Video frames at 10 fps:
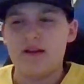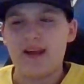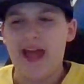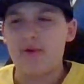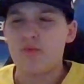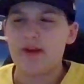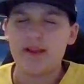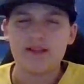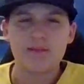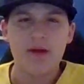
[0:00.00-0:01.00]
Not
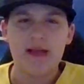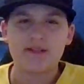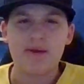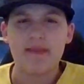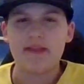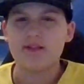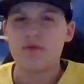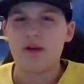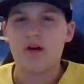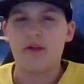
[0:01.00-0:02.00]
really surprised by this
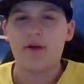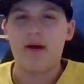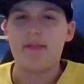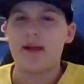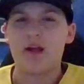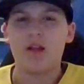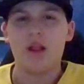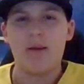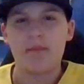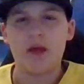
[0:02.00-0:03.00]
one, although I think
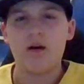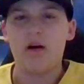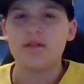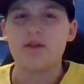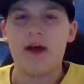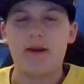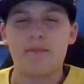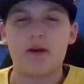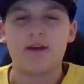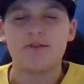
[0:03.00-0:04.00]
Colombia also had a
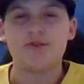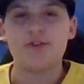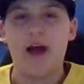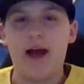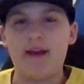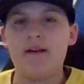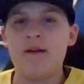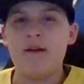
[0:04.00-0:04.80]
pretty good shot.